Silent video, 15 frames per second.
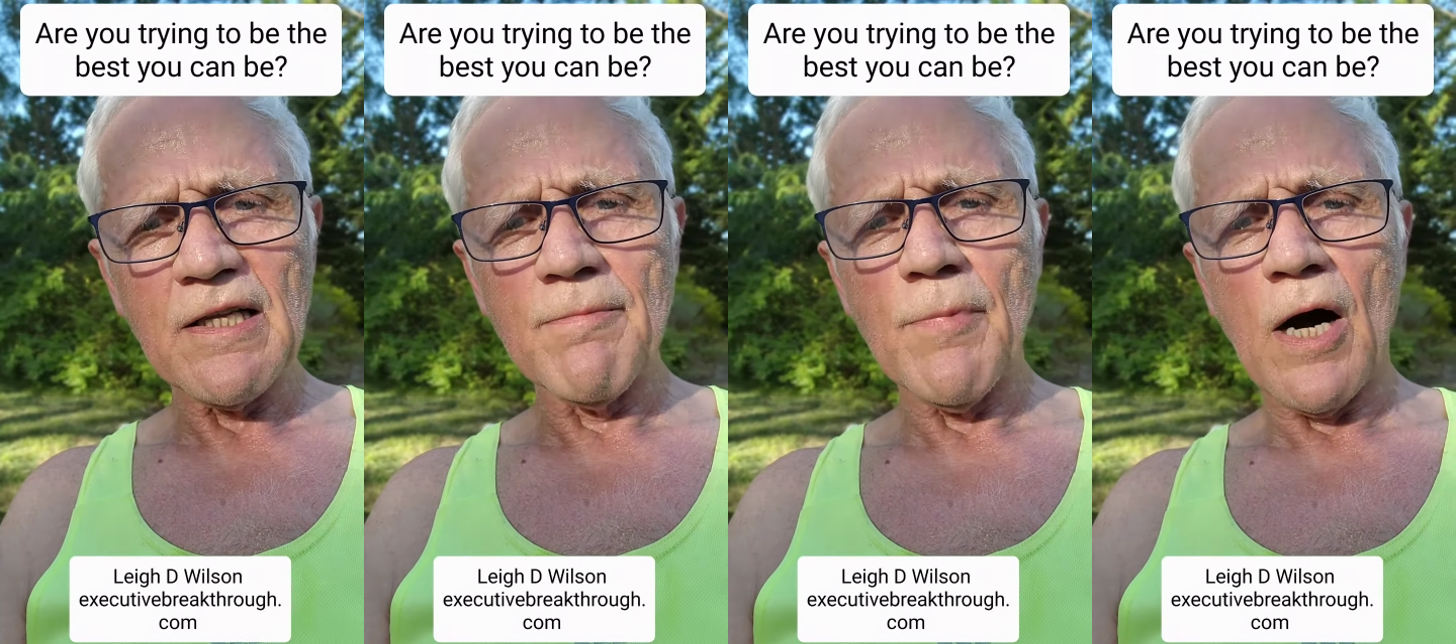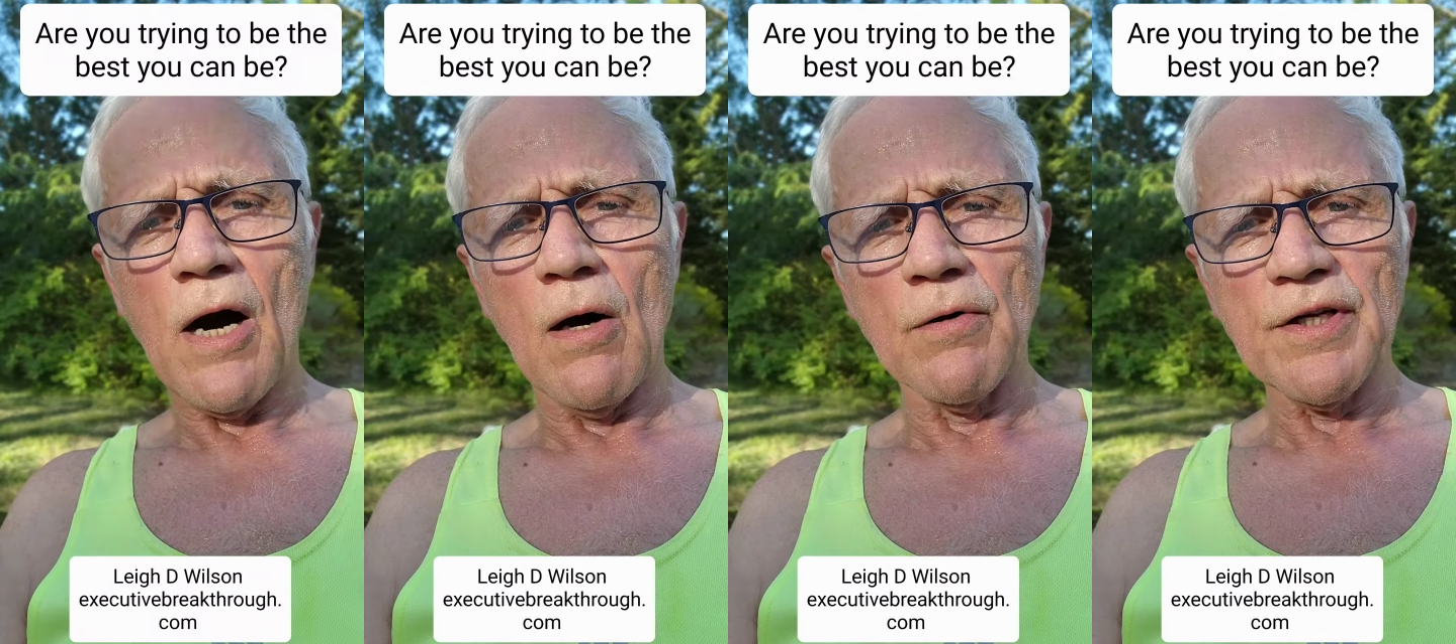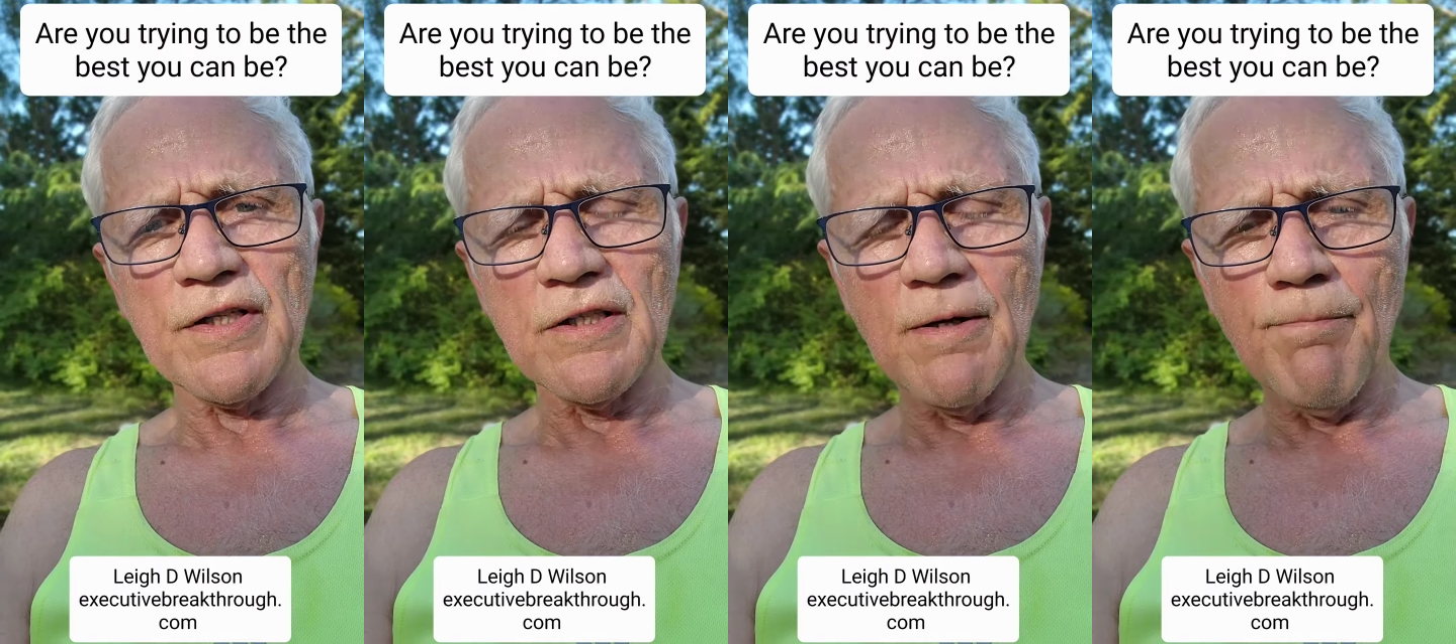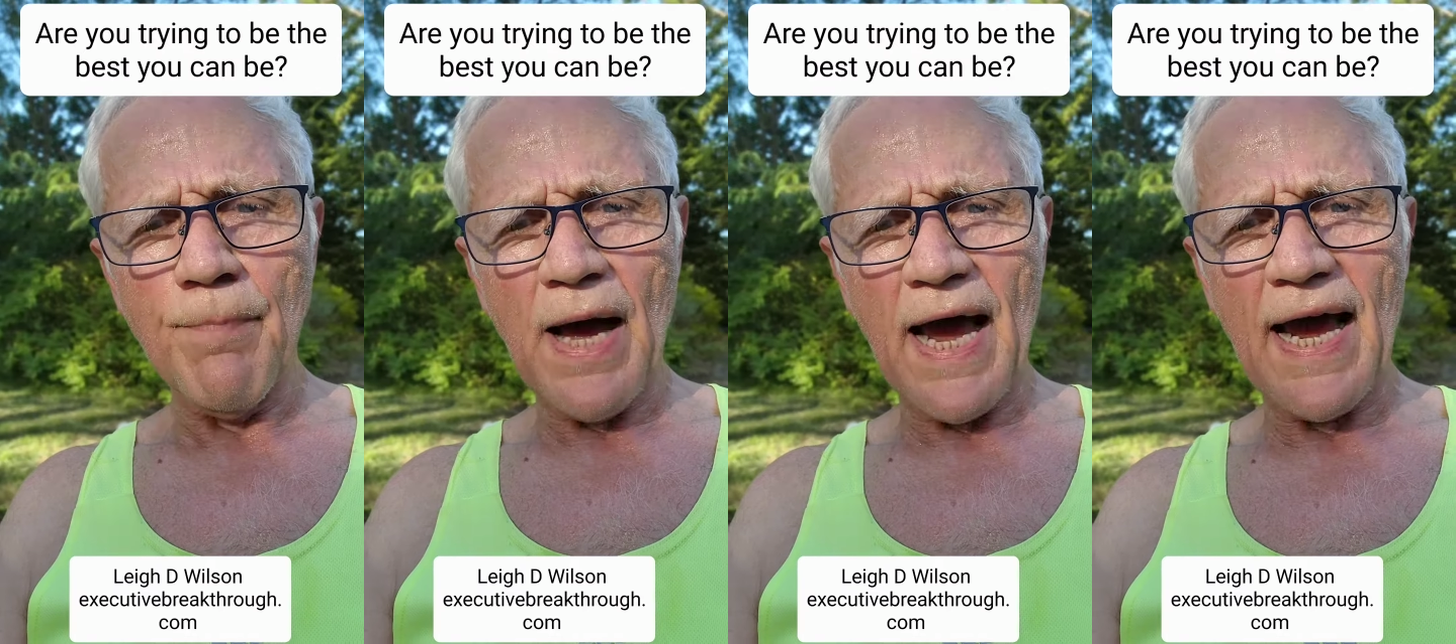them, holding
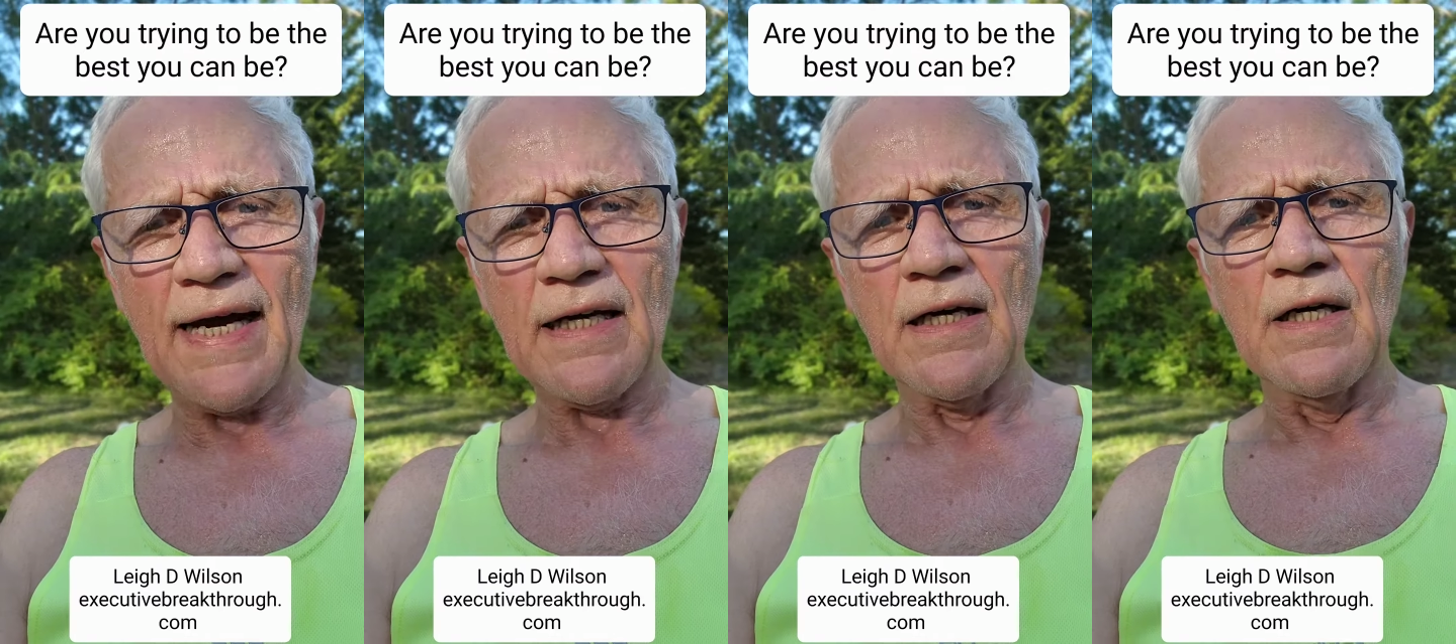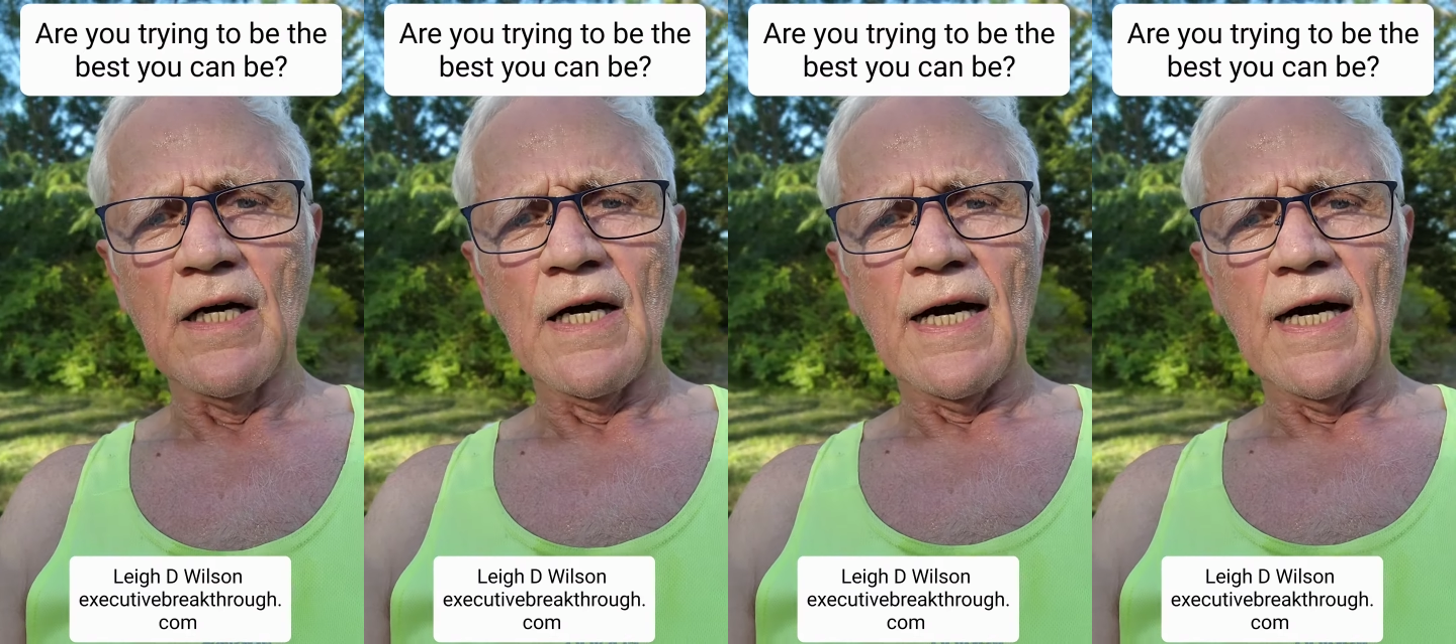them back,